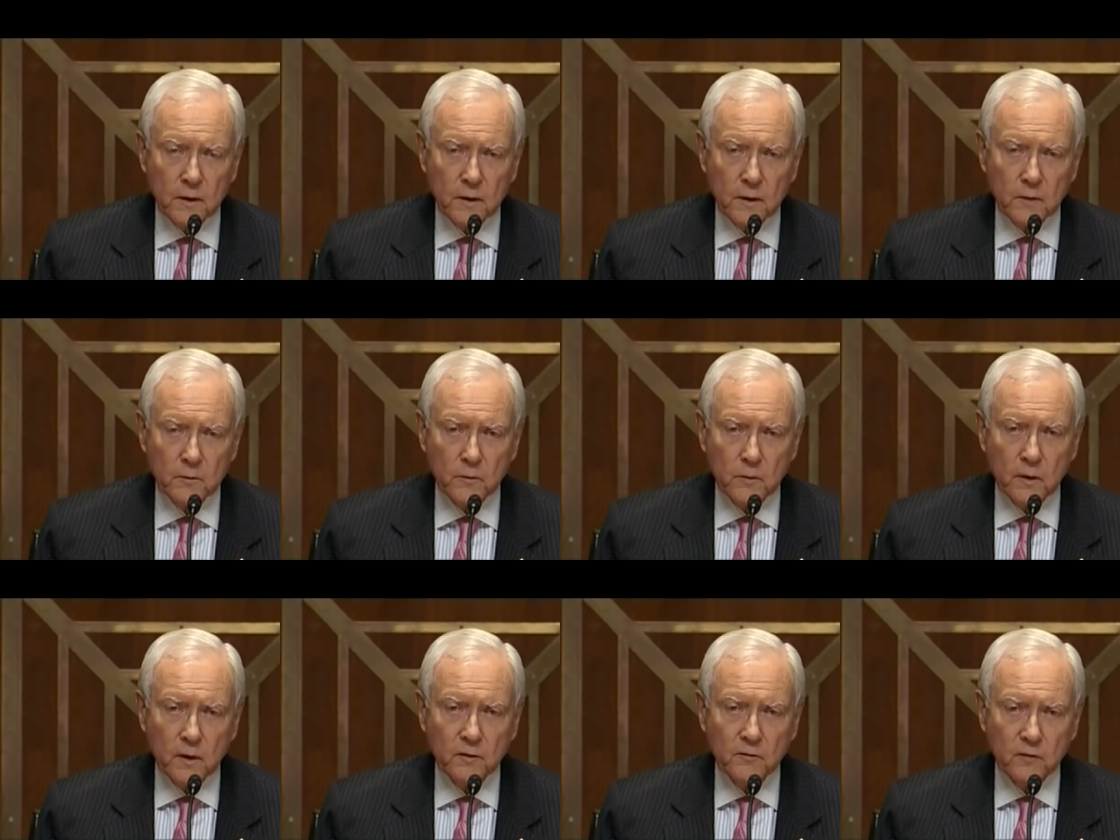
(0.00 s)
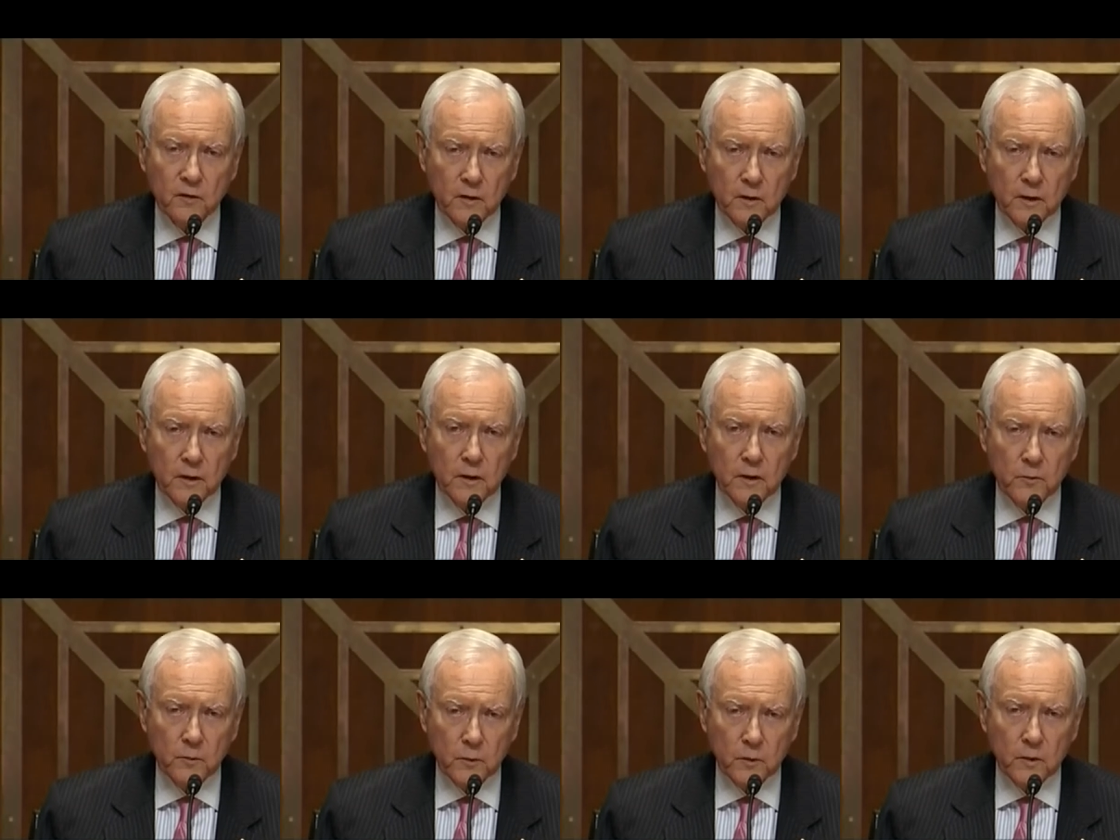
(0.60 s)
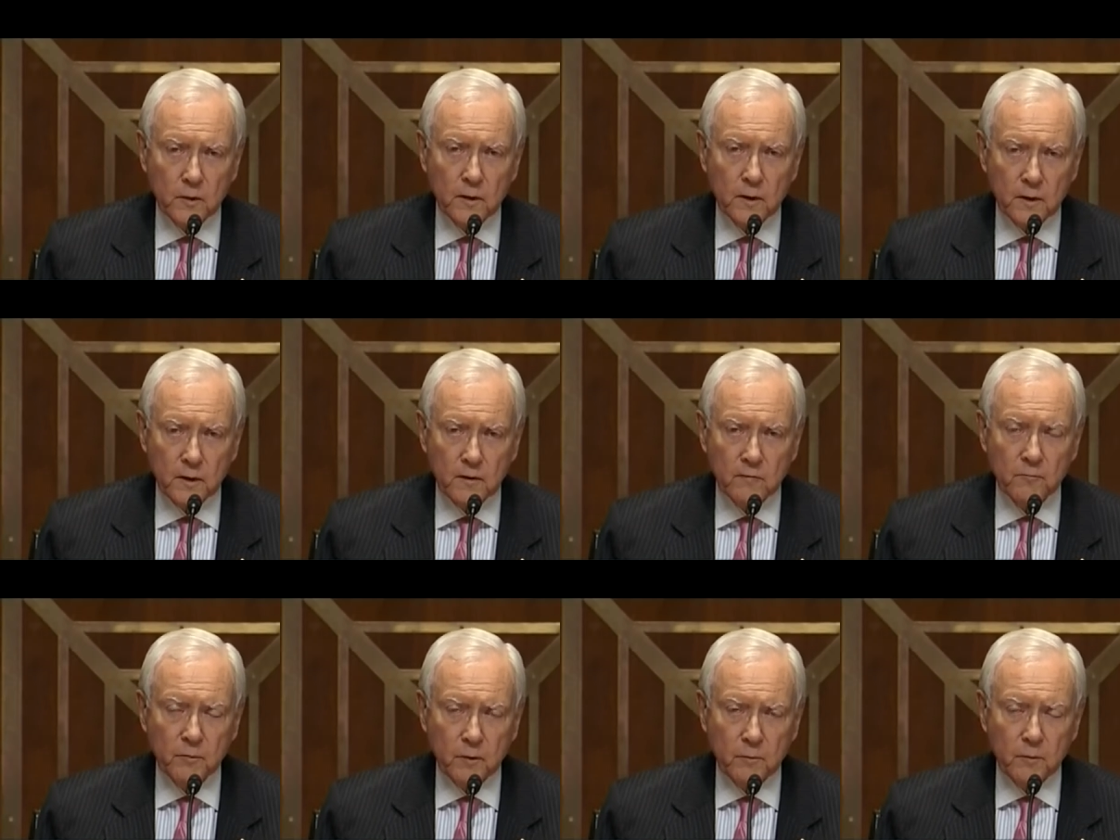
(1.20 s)
and realize how lucky we are to
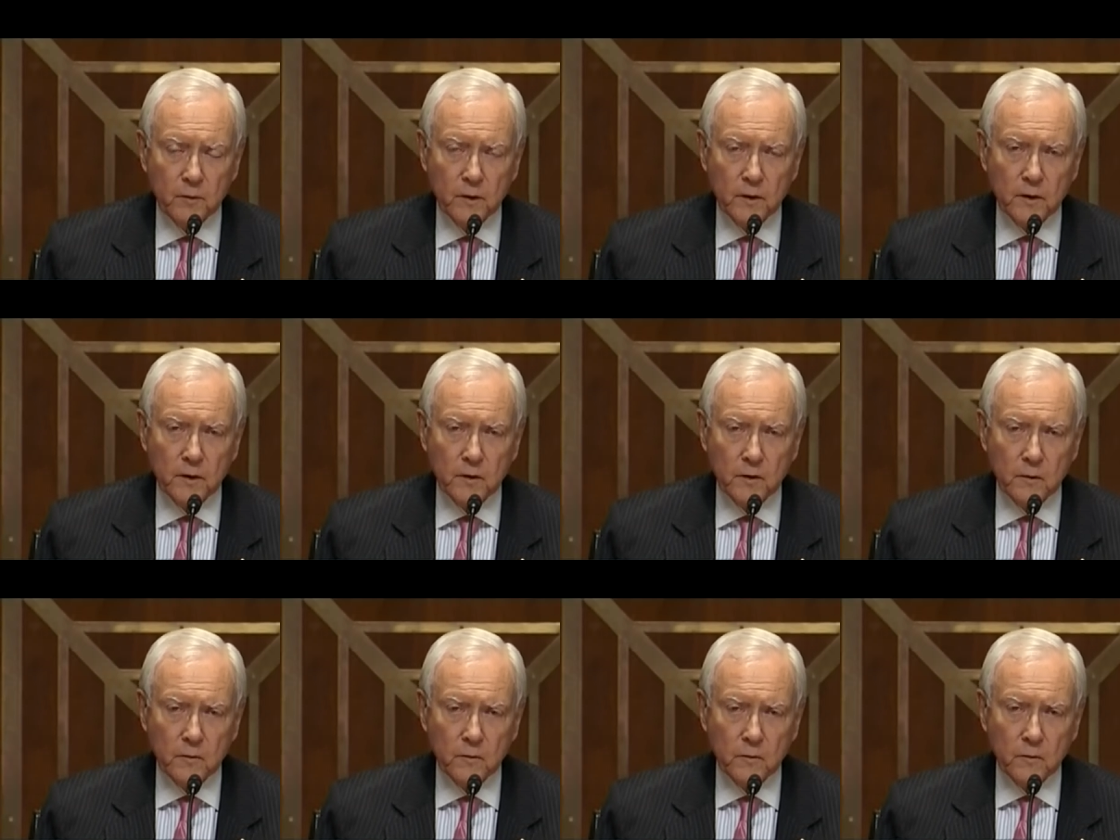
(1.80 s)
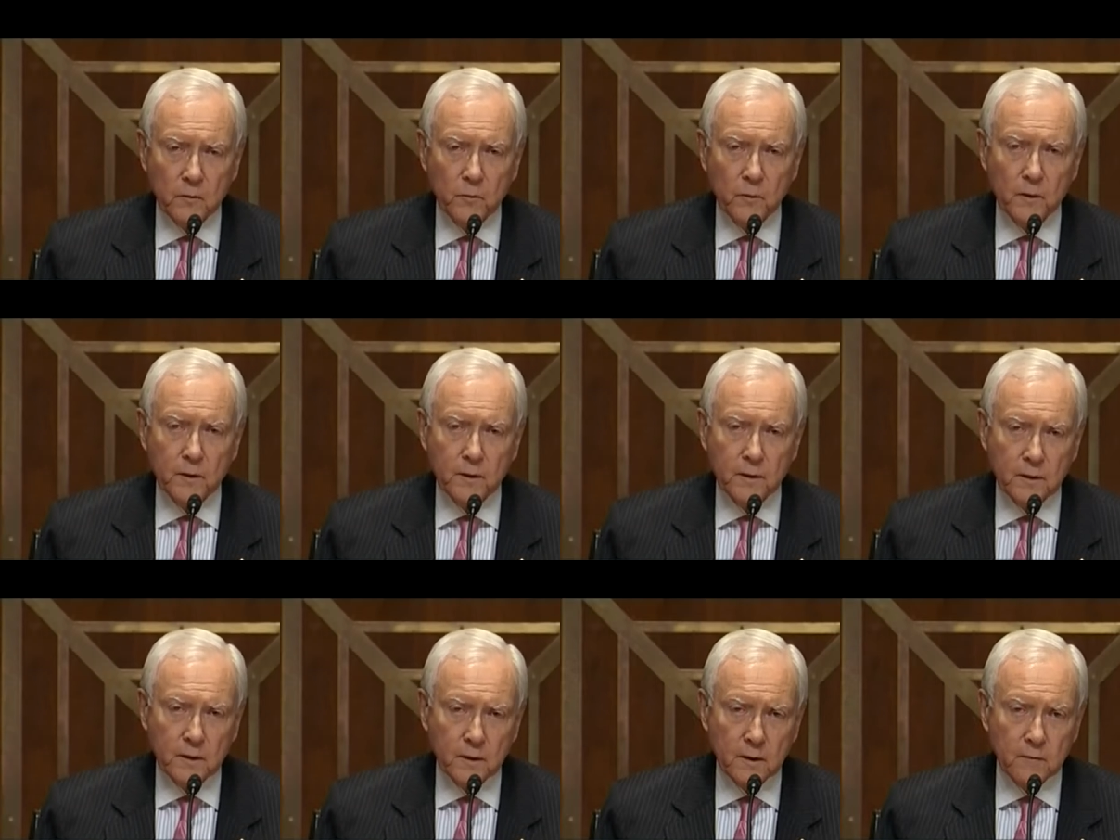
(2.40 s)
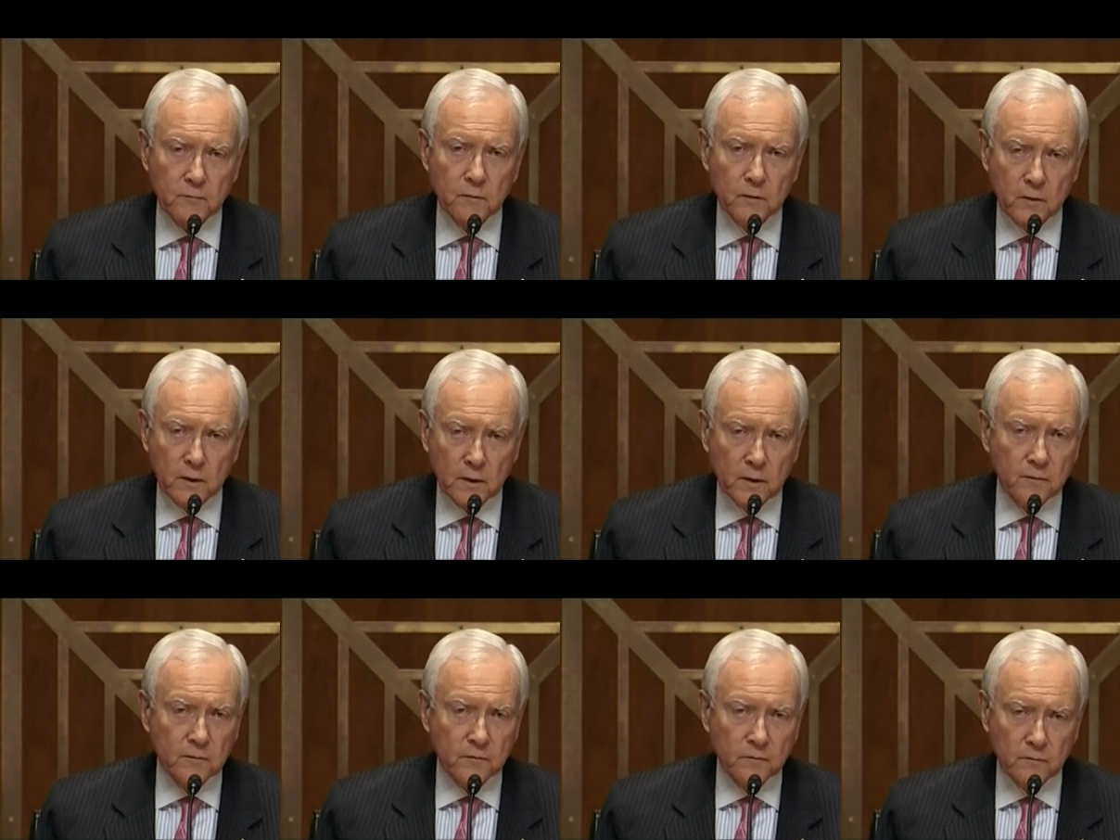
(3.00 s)
have people like you who are willing to give your
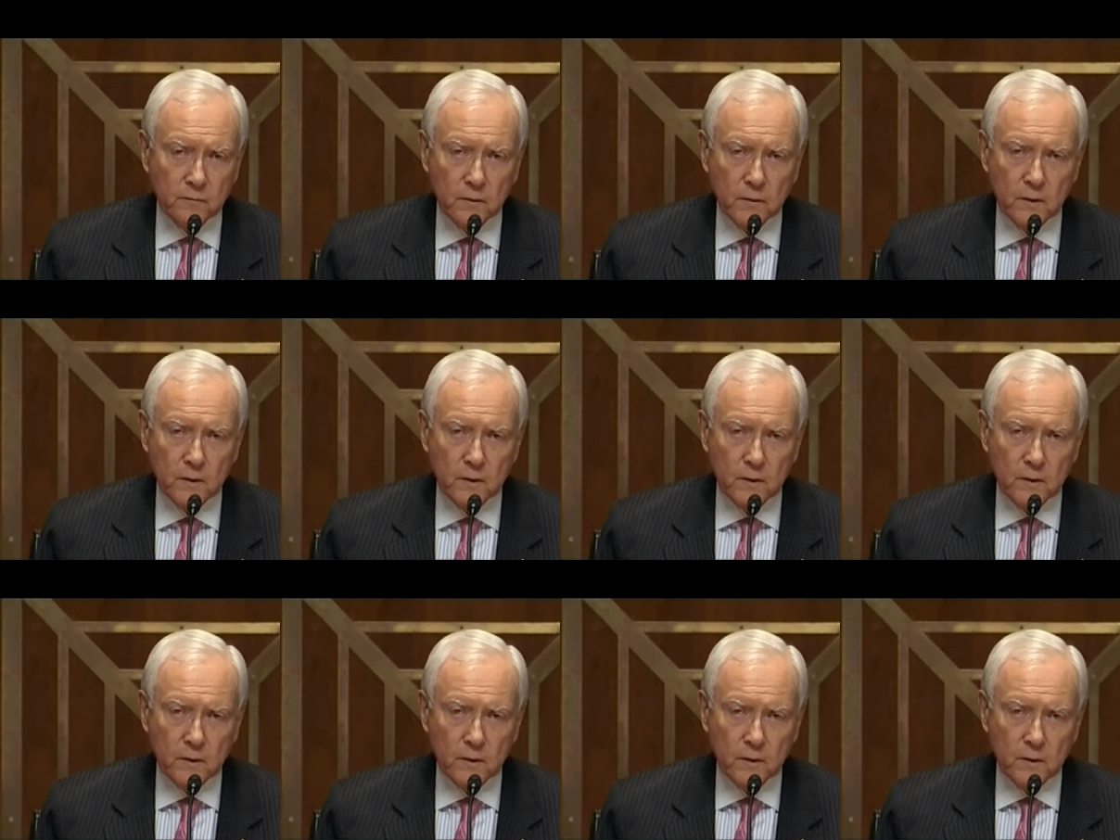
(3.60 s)
lives,